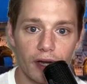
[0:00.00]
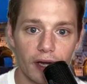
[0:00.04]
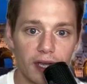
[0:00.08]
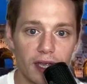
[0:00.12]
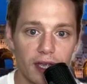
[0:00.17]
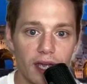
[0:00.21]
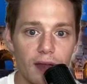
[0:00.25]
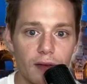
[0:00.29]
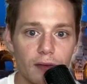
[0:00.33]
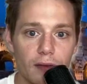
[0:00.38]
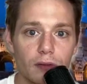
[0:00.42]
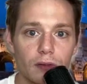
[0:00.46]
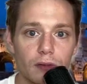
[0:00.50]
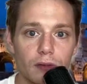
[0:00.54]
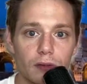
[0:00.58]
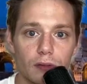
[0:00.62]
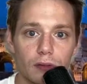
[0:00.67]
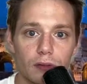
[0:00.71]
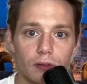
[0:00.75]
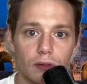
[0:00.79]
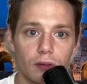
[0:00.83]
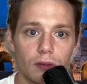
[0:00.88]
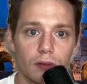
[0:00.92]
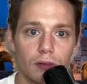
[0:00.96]
kit.
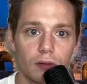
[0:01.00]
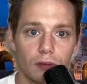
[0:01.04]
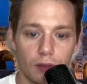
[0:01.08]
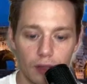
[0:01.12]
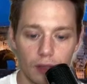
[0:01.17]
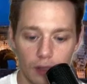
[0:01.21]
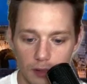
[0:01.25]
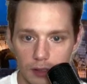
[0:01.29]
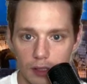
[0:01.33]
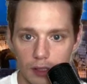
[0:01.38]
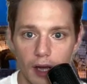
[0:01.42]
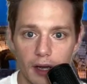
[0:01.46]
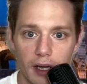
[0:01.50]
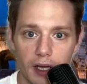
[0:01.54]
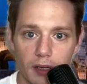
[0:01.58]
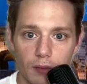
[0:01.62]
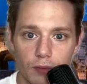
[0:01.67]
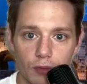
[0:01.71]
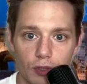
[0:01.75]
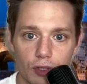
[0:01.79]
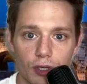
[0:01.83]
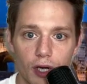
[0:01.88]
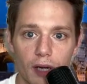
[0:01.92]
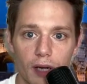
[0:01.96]
That's not it.
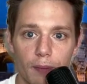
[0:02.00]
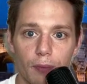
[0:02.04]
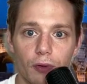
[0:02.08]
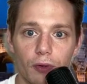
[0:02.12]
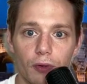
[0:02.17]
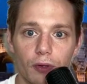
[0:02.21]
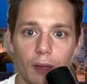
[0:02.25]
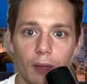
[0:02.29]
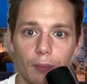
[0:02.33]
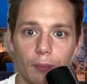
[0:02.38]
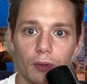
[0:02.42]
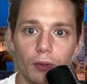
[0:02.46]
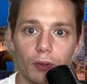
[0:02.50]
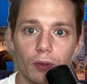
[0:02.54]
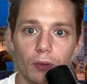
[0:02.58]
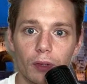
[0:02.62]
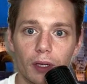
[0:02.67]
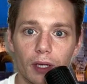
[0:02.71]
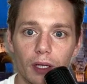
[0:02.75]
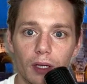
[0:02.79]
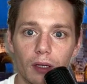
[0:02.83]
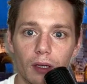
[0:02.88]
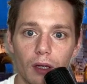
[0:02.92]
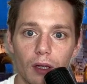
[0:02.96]
Just trying to pull it up real
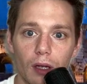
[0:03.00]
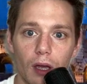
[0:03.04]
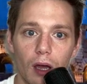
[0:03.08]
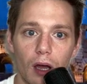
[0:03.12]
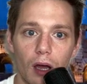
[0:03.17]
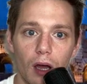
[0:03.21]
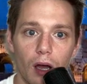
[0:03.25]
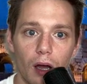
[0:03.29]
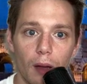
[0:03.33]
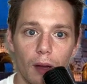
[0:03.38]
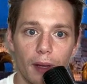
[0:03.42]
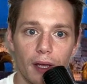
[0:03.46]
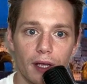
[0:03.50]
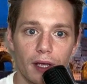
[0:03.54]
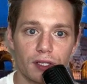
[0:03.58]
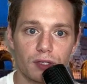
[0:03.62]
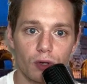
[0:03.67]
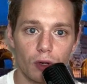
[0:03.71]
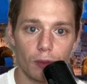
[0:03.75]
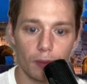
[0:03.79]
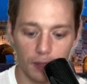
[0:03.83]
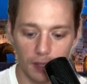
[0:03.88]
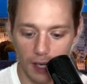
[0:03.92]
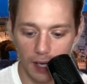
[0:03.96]
quick.
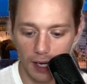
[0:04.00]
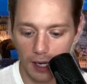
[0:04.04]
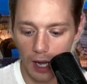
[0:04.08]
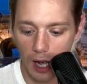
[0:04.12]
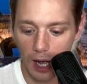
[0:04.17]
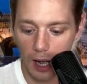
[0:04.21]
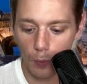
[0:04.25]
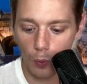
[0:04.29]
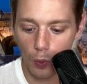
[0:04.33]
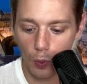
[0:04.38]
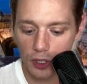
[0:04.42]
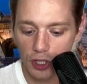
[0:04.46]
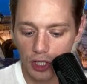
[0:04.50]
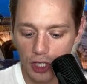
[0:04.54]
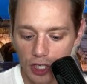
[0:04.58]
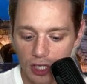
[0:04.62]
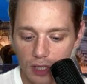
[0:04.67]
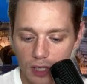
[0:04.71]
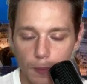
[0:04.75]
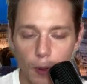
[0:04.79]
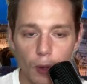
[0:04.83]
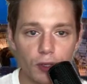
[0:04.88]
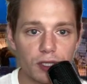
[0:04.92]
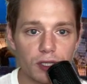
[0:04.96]
ASRoma.com, which is
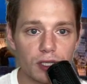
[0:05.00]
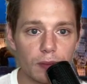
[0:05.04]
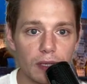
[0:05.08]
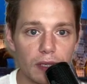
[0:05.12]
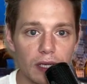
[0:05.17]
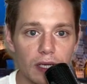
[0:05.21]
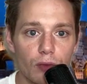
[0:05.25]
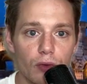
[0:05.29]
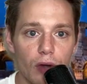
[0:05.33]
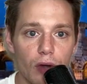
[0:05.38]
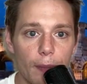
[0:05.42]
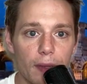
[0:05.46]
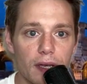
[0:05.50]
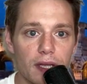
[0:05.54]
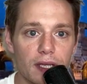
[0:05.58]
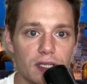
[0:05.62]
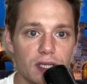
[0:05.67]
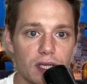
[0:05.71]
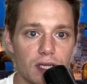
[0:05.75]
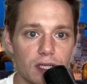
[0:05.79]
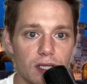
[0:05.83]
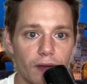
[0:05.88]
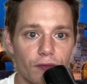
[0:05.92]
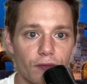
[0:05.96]
supposed to be
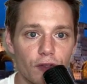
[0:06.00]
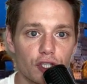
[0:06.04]
reminiscent of the